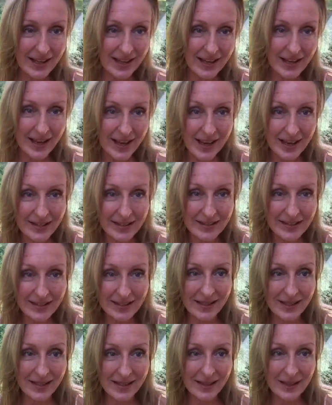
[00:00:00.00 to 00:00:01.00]
at
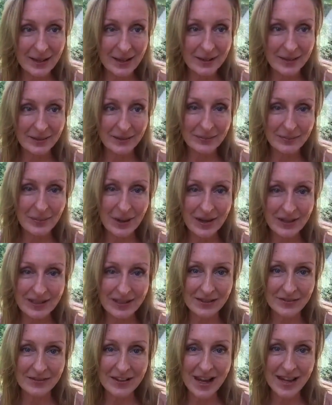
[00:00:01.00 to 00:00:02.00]
the
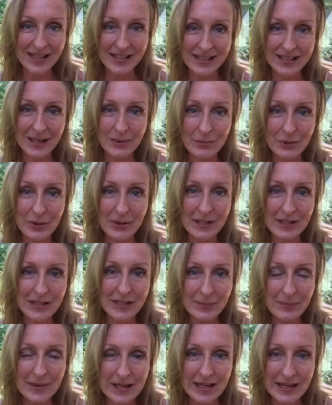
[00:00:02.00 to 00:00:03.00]
Positive Nights. I'm going
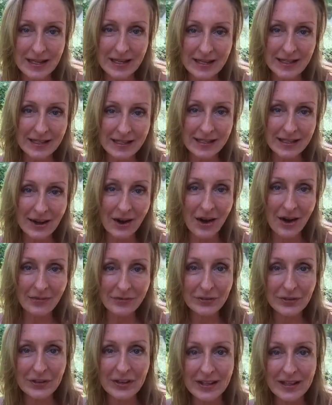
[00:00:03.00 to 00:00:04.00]
to be
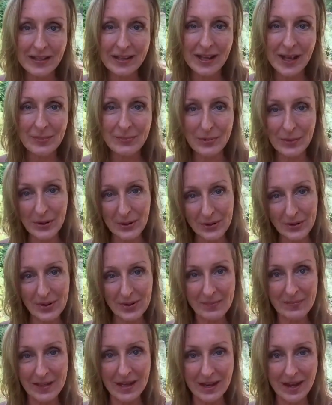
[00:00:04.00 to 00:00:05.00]
offering a
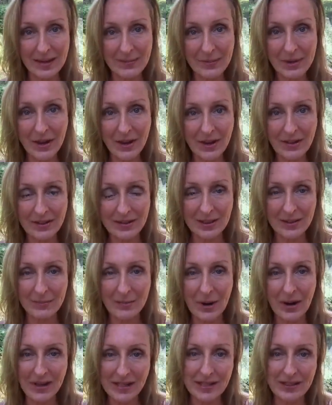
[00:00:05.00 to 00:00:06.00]
program that I'm calling
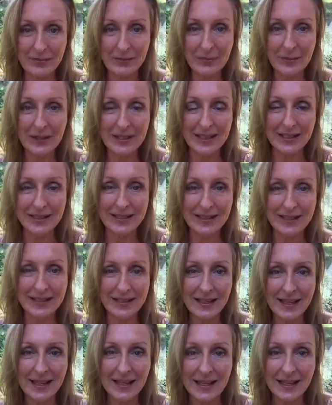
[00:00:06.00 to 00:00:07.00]
Body of Bliss.
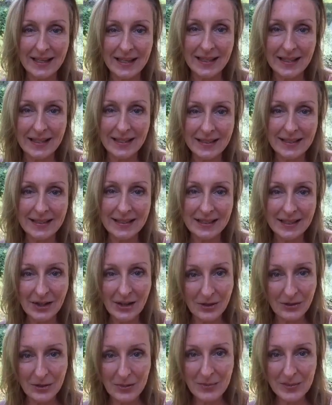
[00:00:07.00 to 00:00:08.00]
It's
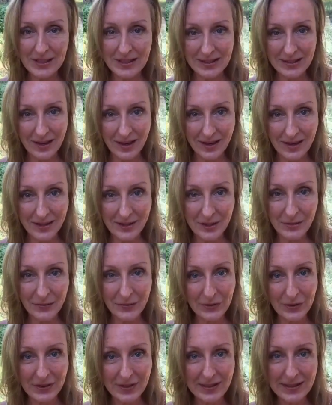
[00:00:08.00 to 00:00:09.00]
Tantra Massage
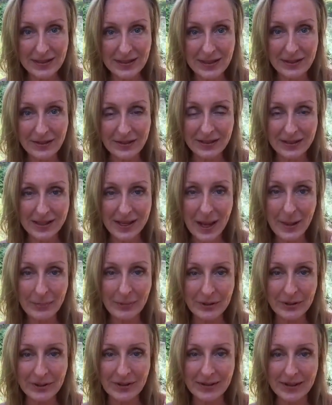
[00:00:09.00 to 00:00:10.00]
for single and
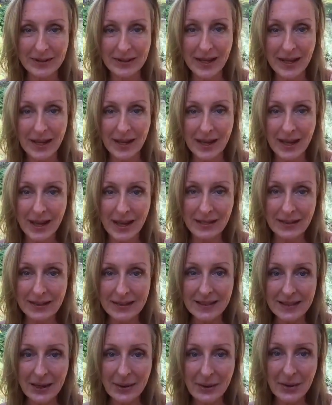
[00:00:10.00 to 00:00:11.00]
couples. And
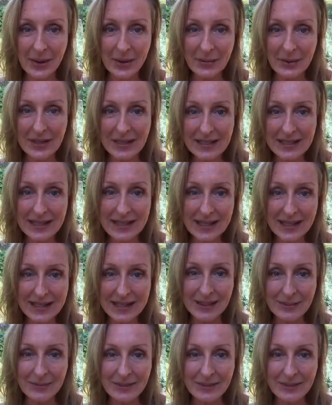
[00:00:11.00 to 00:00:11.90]
so I wanted to take some